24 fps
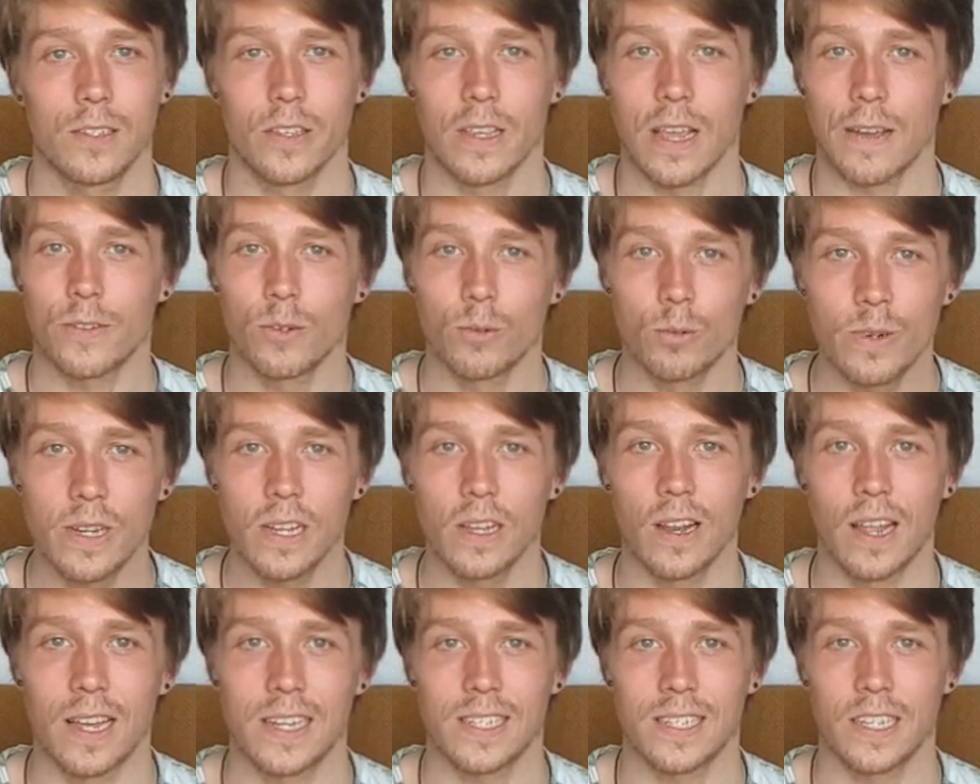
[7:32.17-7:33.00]
So you have to
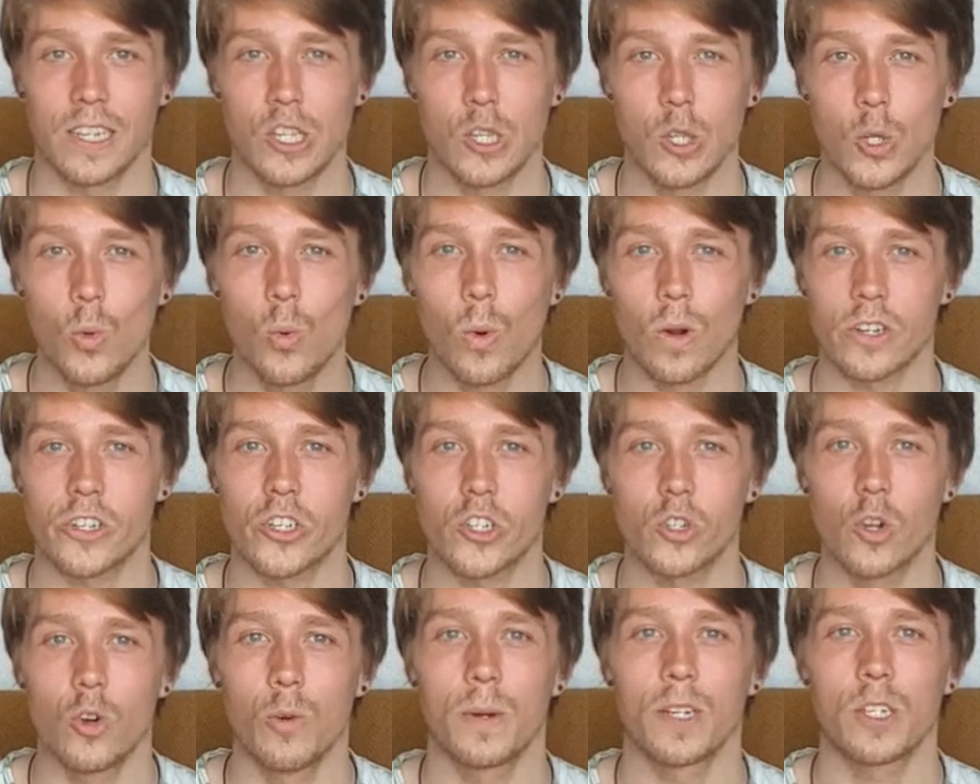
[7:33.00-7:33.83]
realize that you are
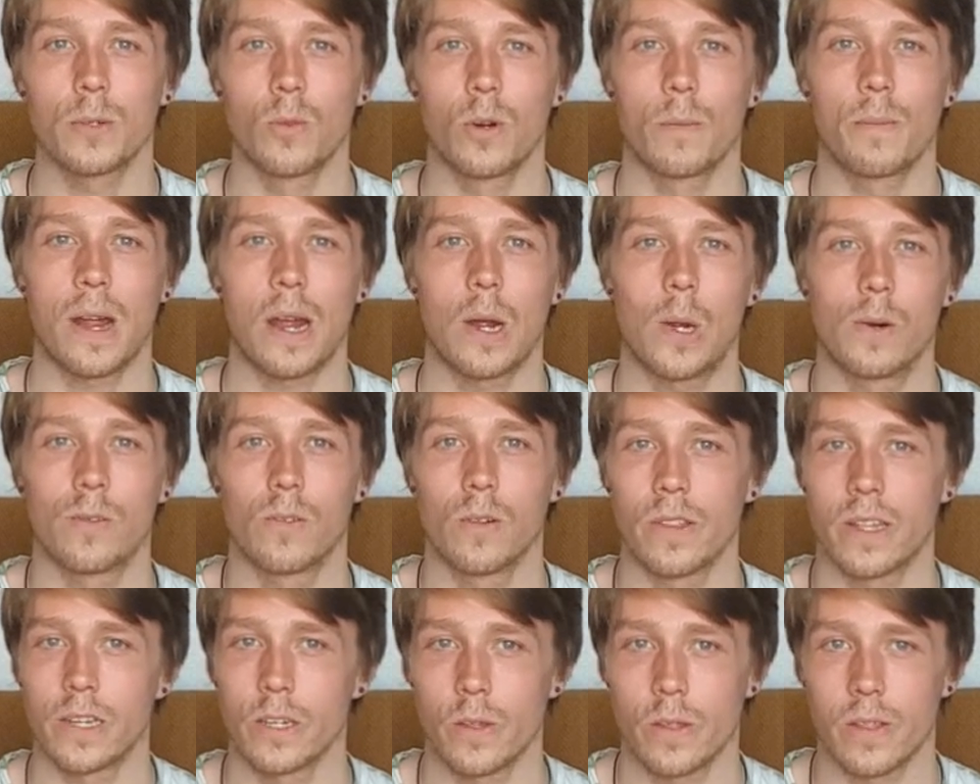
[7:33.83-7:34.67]
so much more
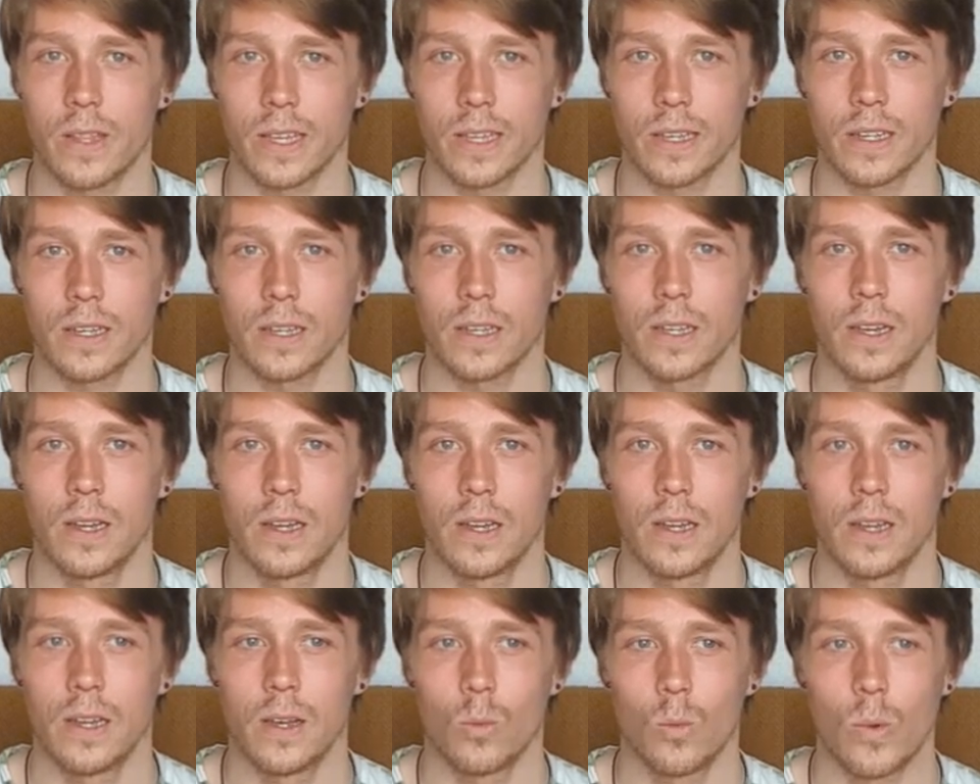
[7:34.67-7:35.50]
powerful than you think
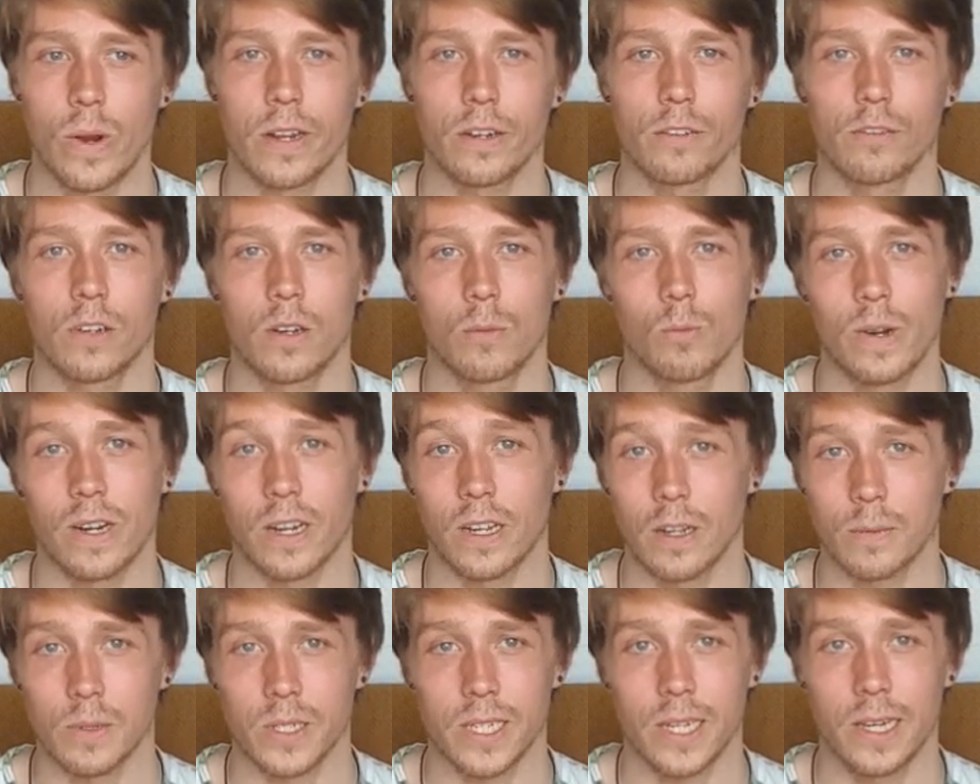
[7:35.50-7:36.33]
when
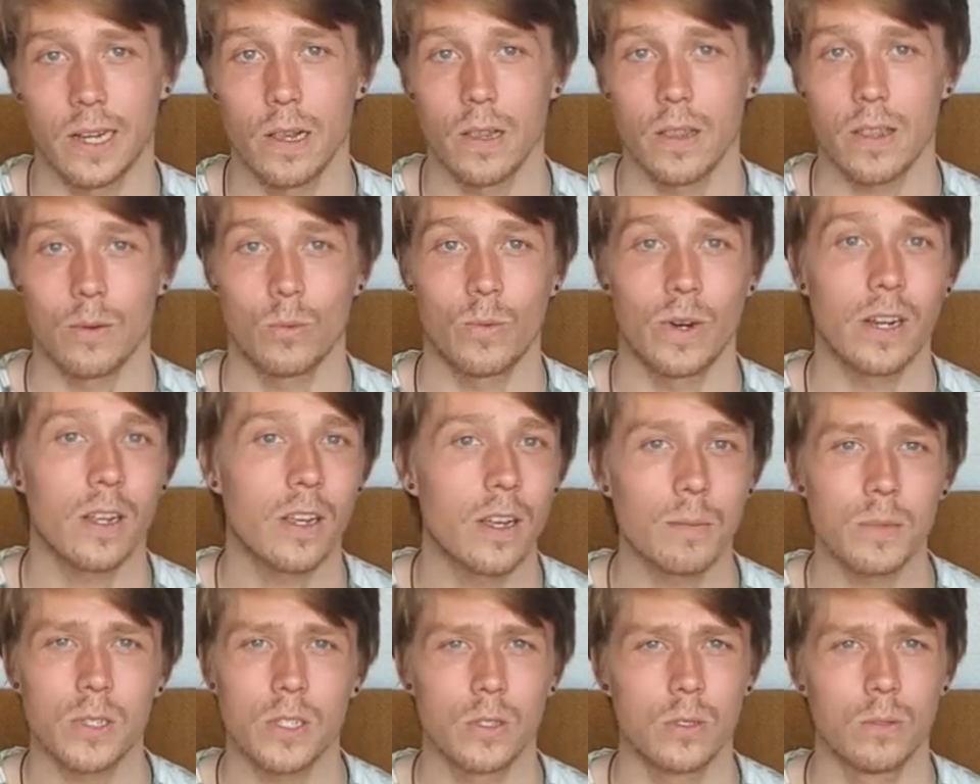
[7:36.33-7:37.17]
it comes to health and when it
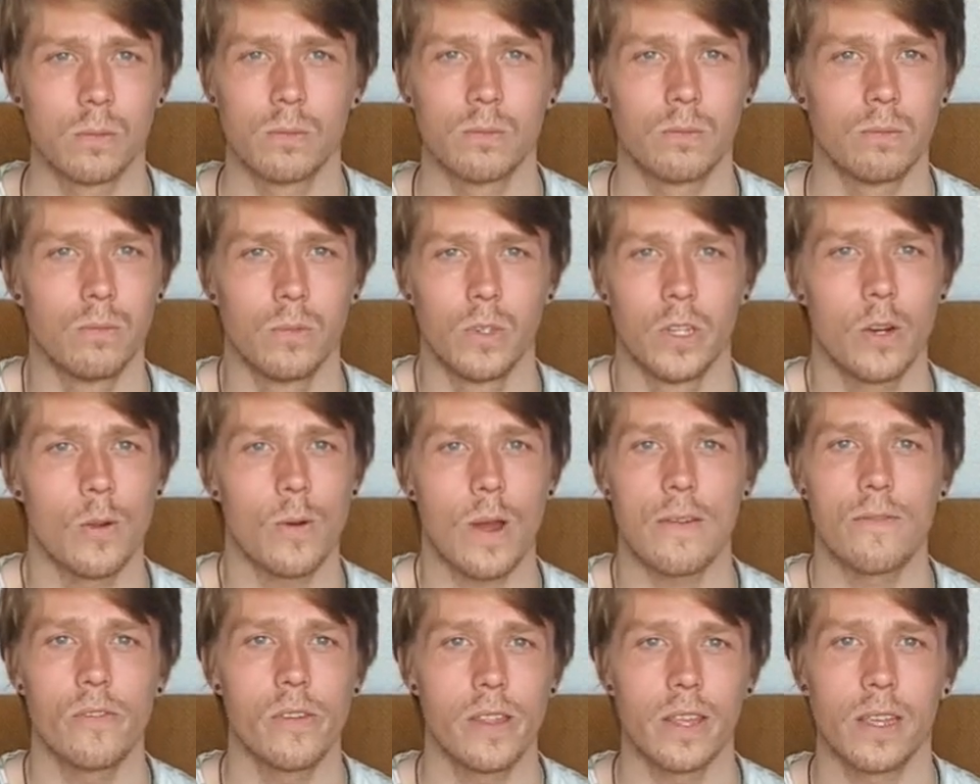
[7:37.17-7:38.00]
comes to,
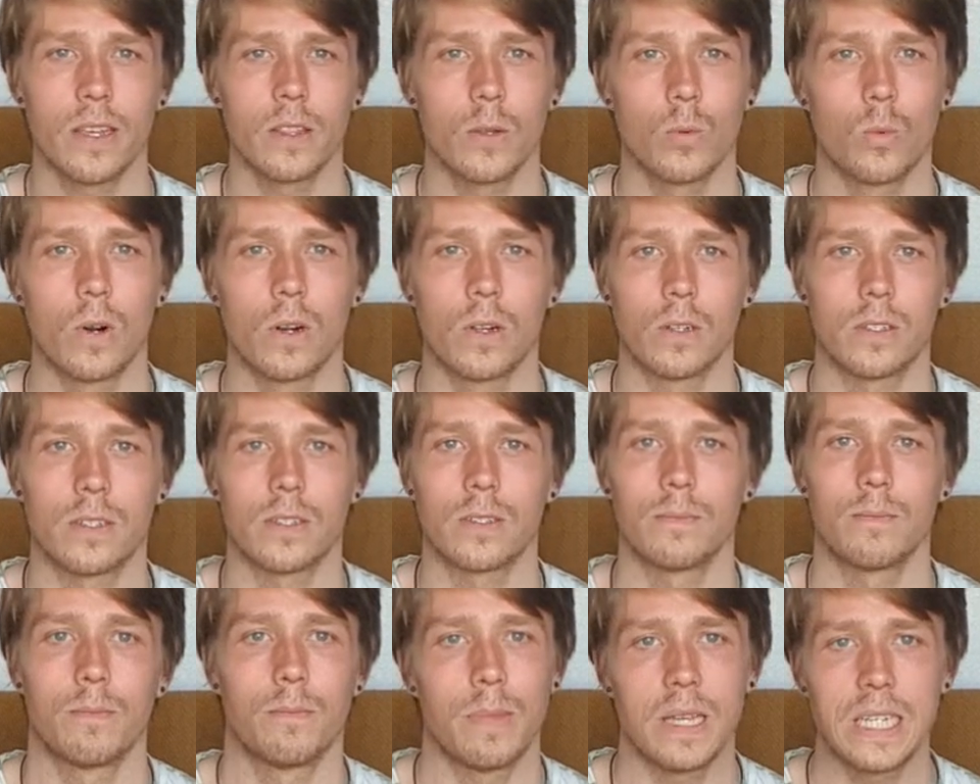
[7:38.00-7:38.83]
everything in the
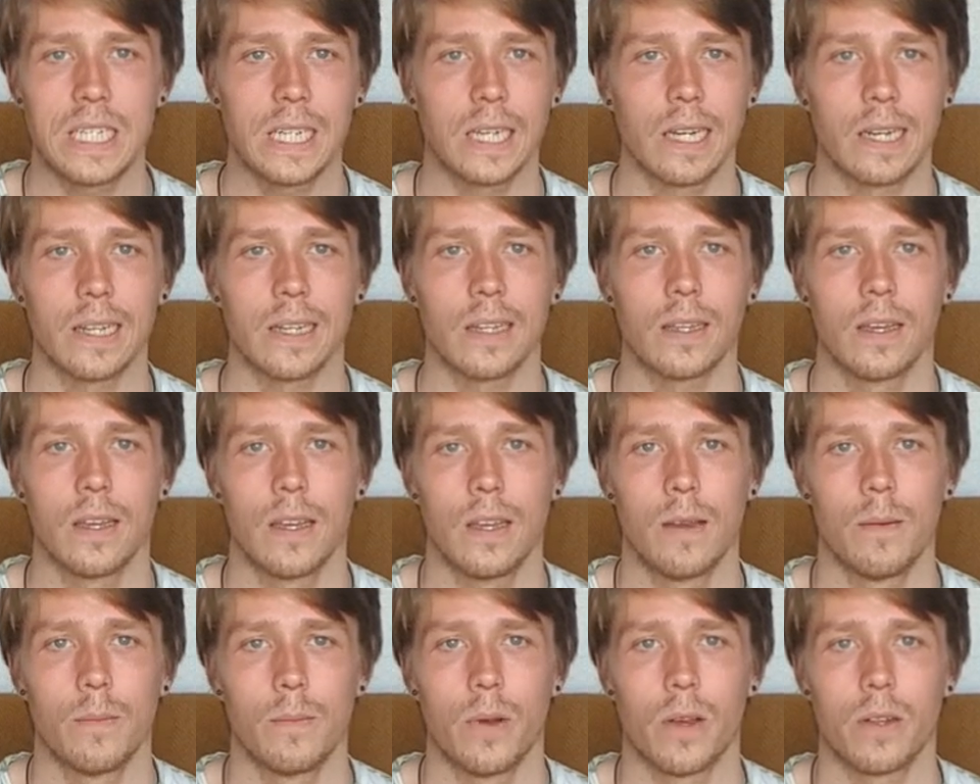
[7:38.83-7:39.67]
world, basically.
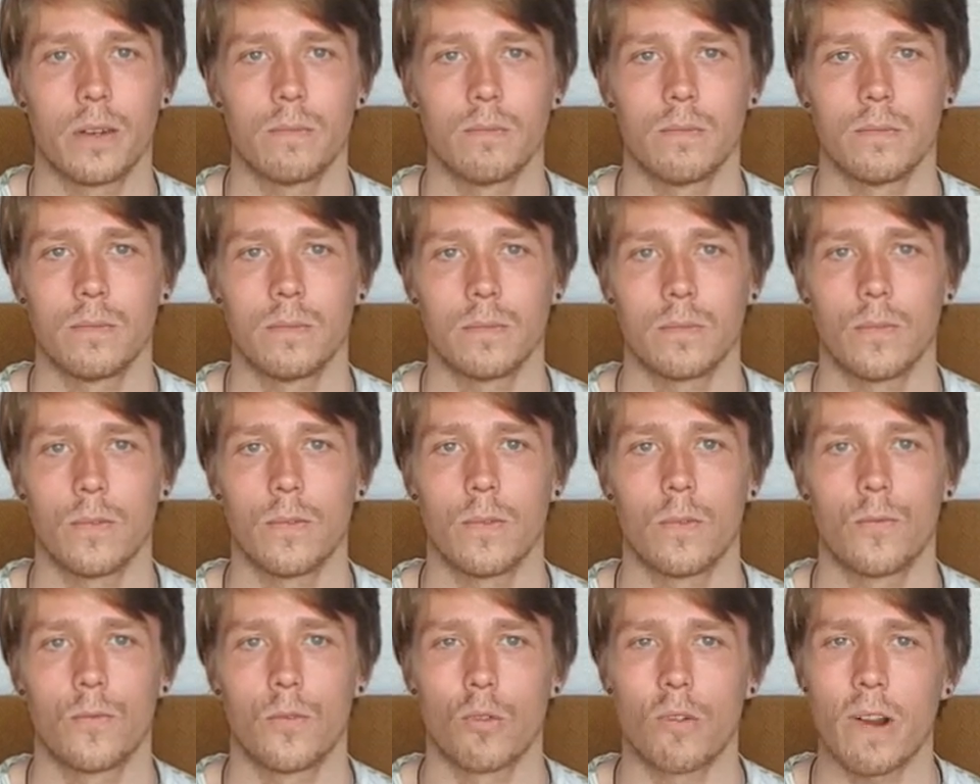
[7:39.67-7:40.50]
But
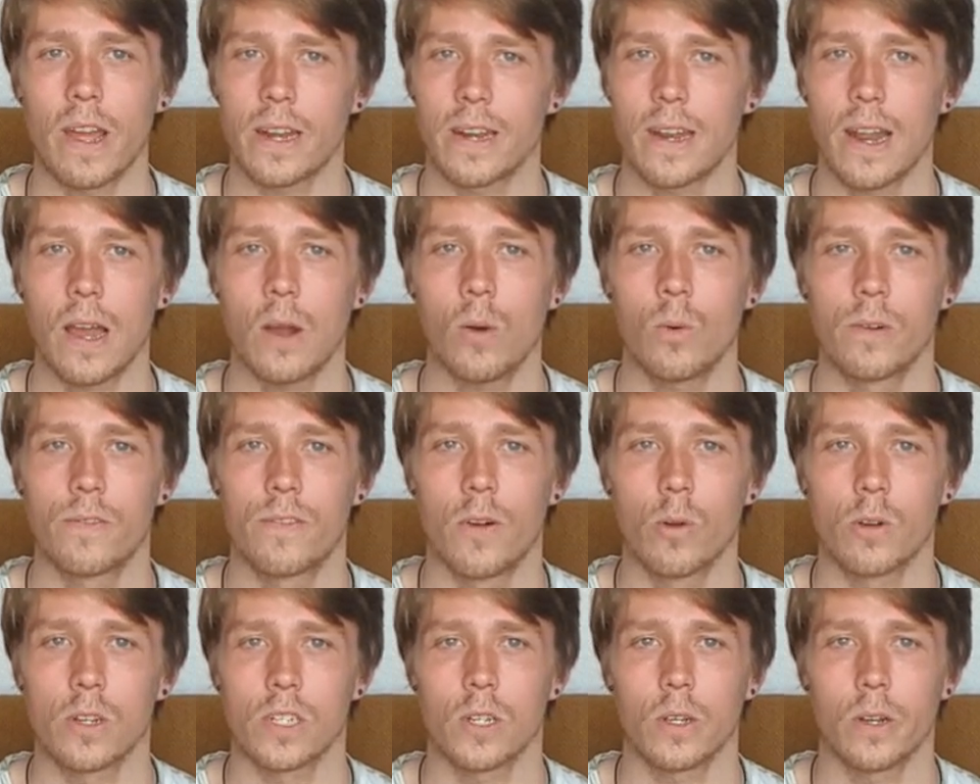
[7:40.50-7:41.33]
for right now, we're
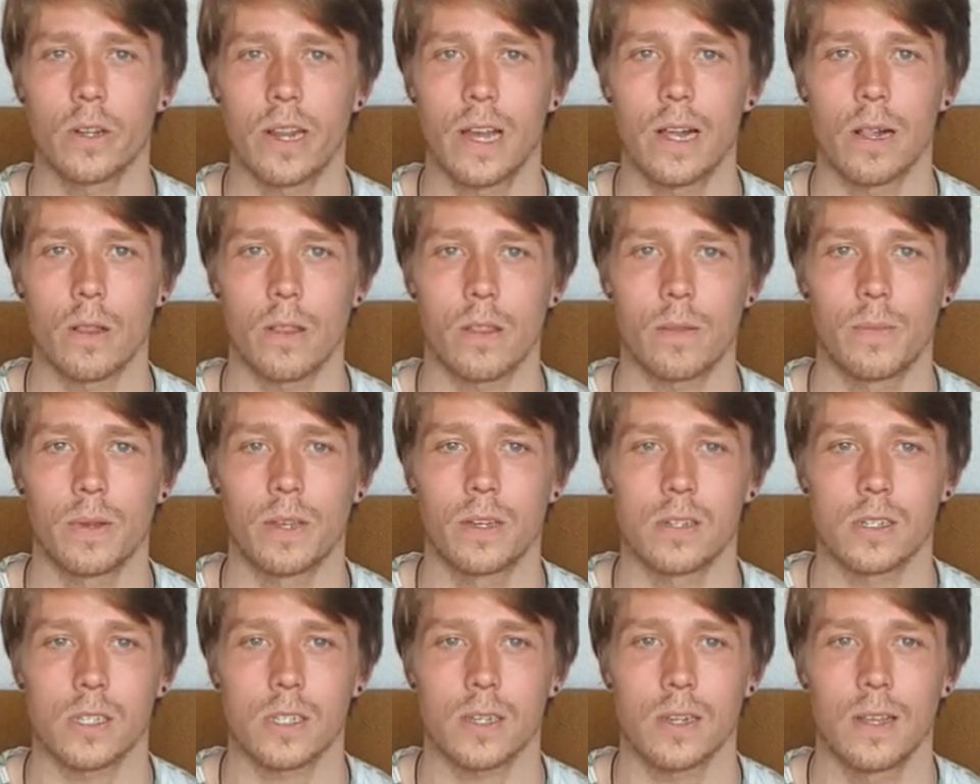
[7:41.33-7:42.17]
focusing on health,
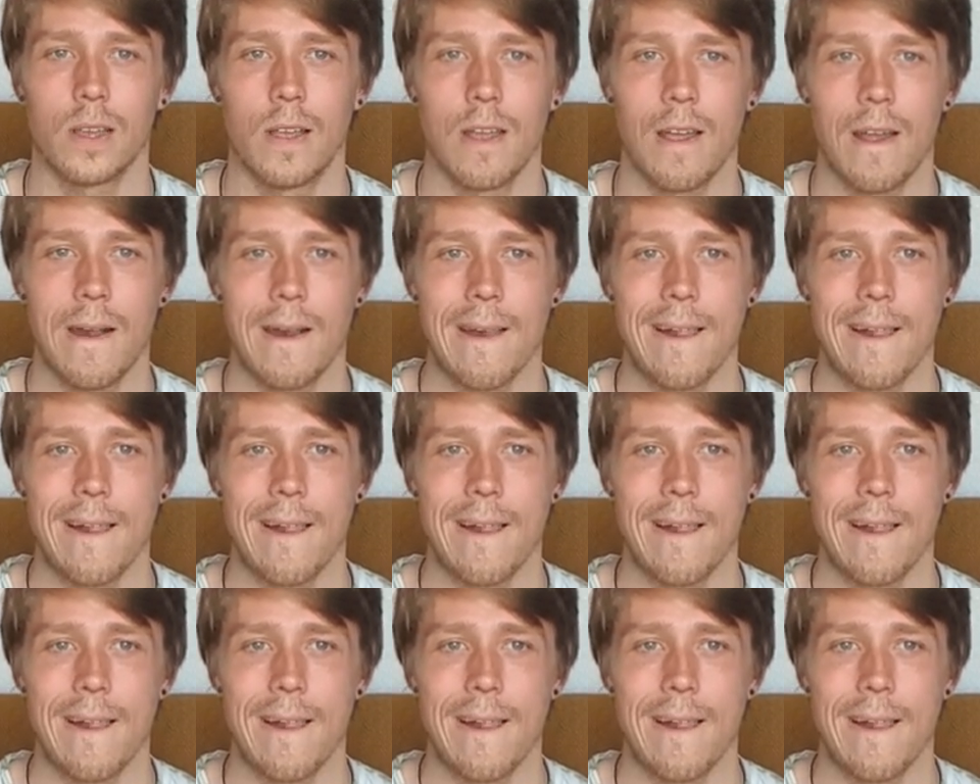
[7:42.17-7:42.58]
because